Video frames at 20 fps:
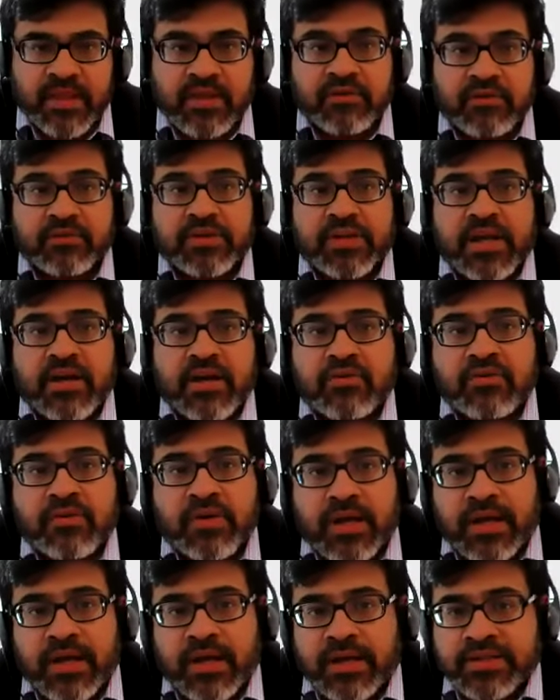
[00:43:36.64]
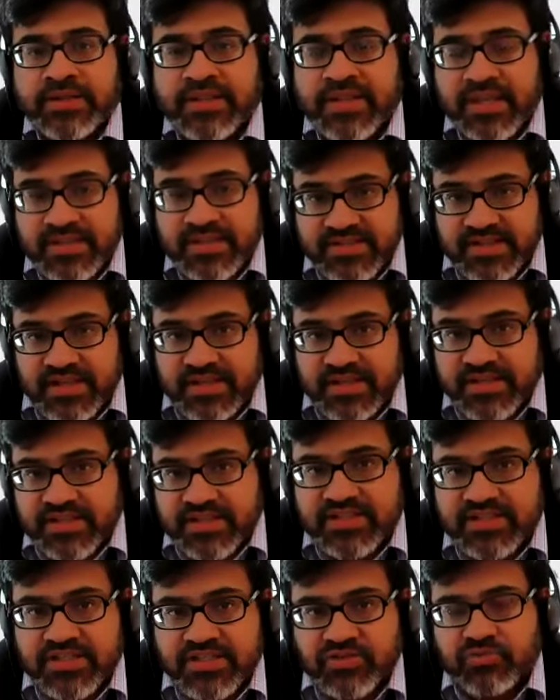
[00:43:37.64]
Now, key
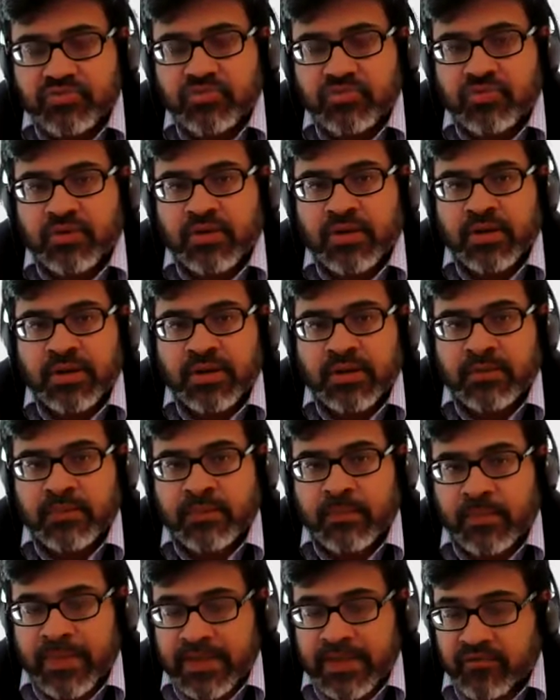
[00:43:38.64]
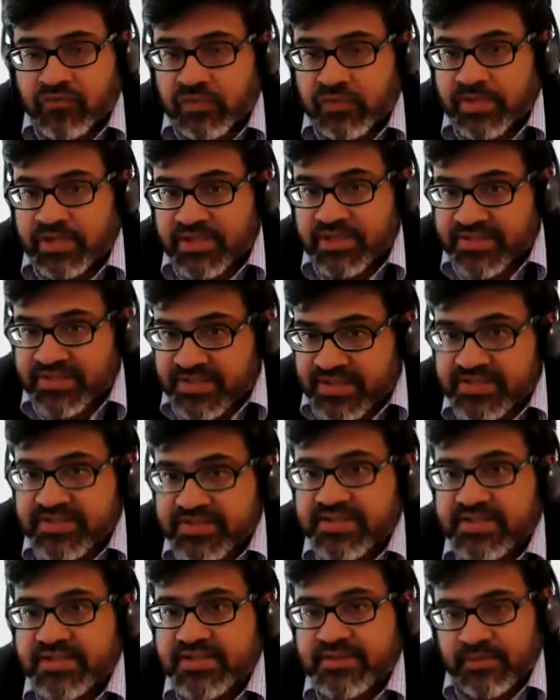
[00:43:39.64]
studies that will be
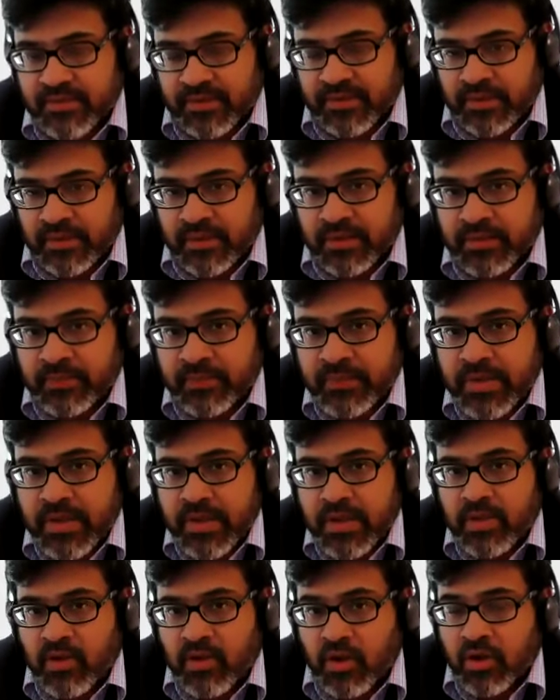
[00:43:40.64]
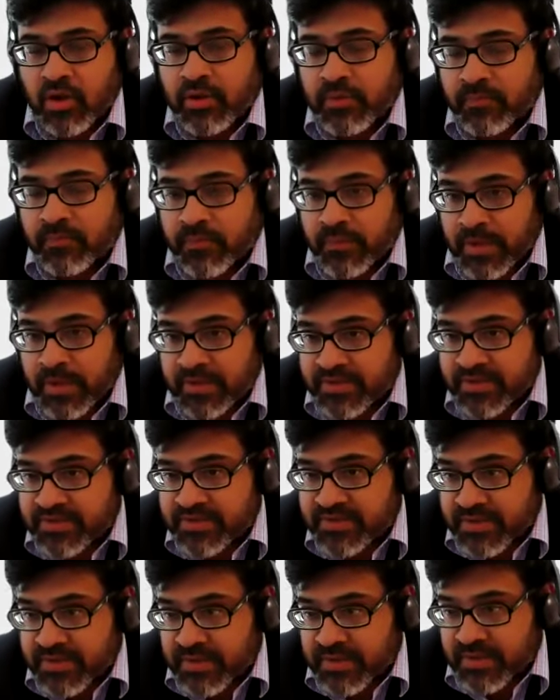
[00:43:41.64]
discussed in
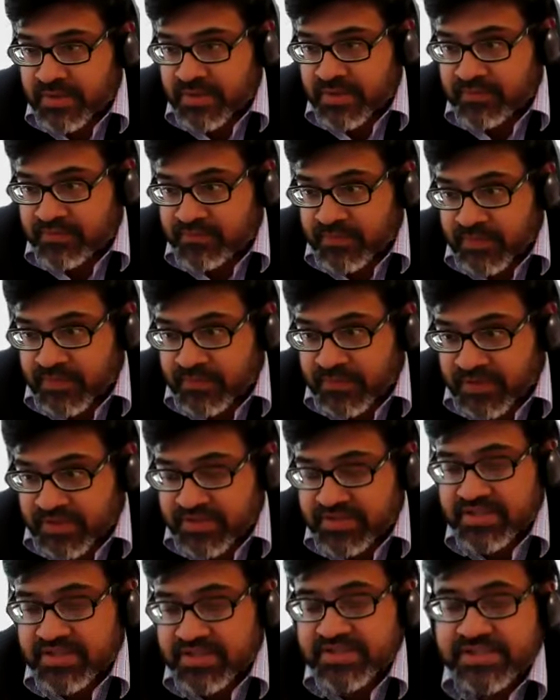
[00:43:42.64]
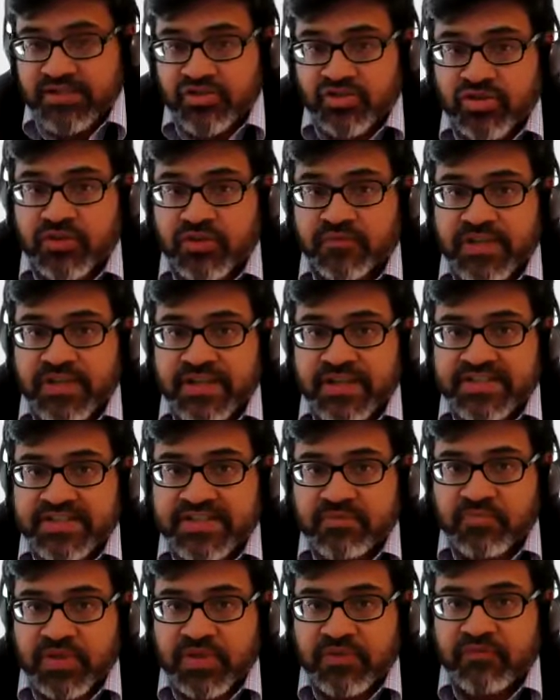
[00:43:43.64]
this 36th session of the
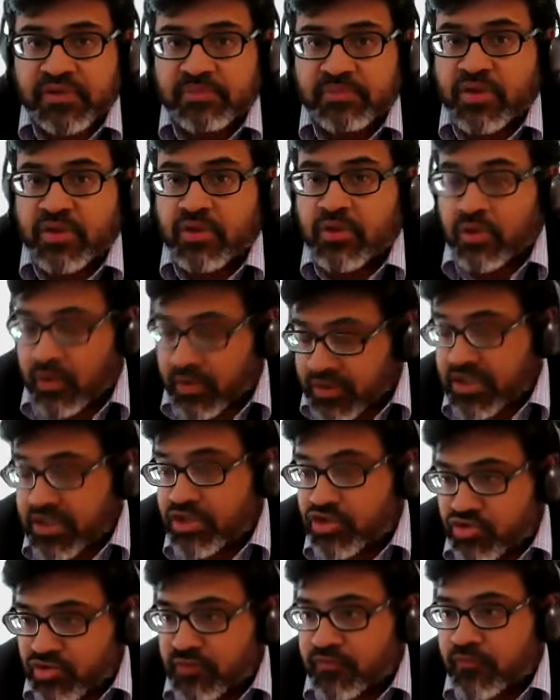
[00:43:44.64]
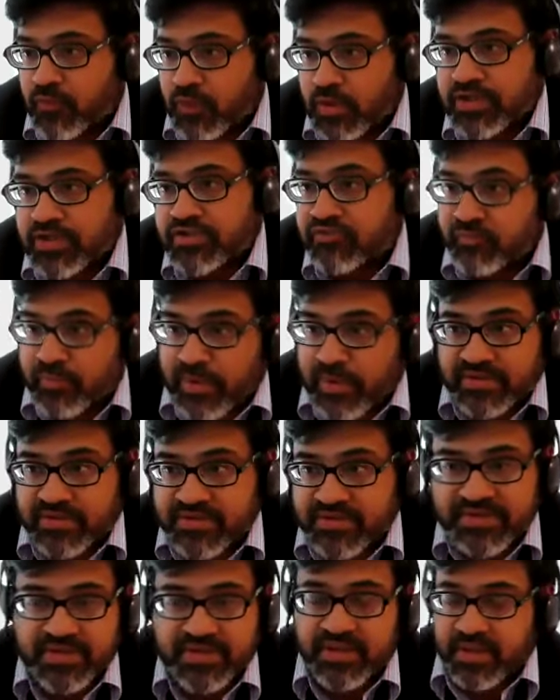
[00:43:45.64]
SCP will be on the issue of quality of
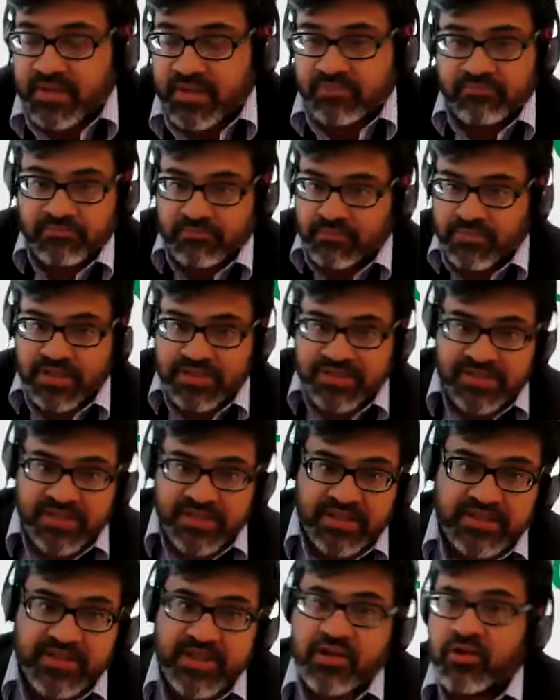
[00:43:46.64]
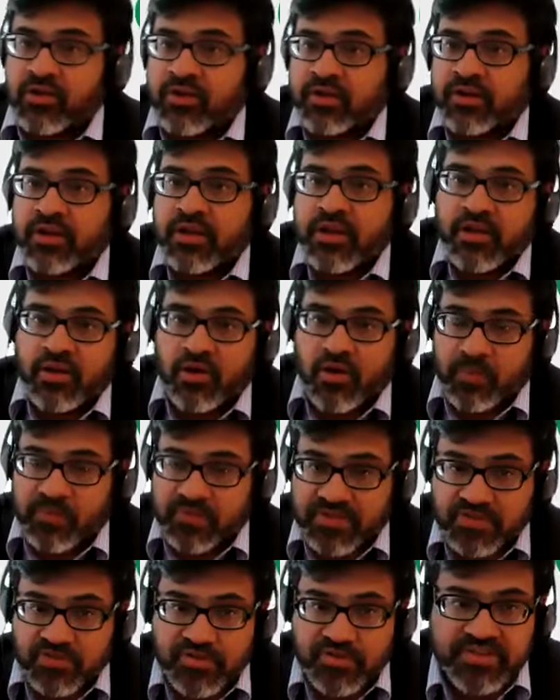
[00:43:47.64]
patents. Again, there's nothing on
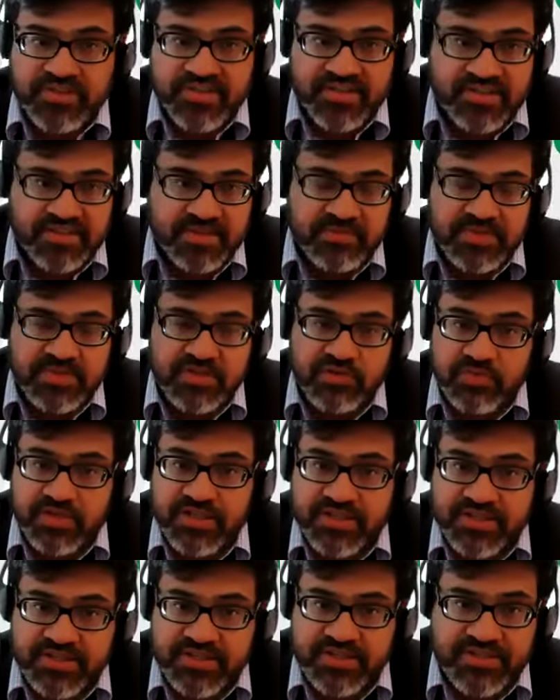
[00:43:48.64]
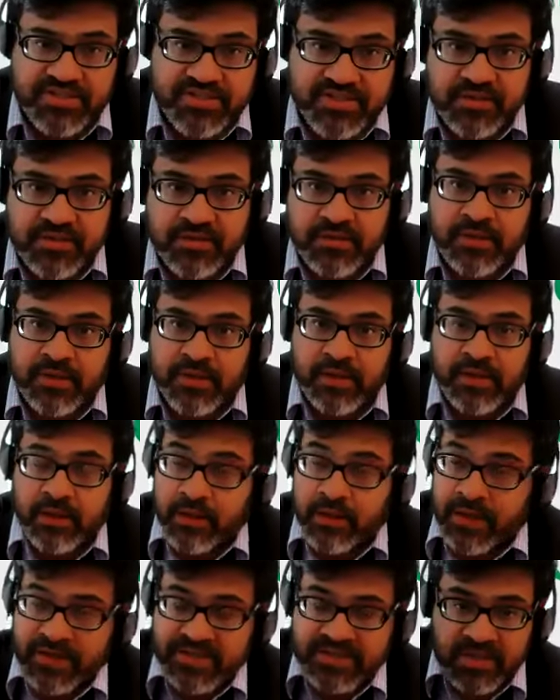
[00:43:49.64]
opposition systems to be discussed
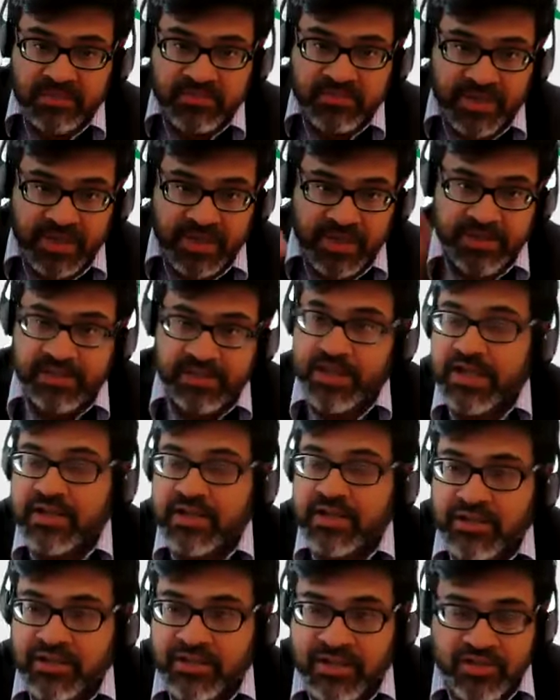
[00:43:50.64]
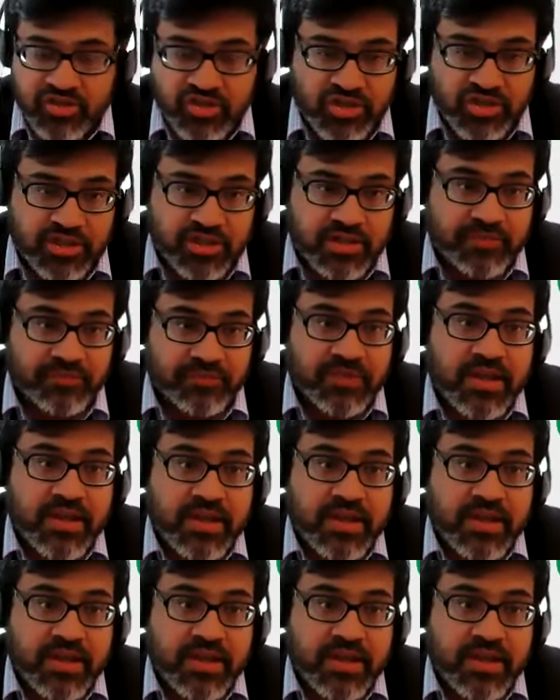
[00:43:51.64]
except the headline in the agenda.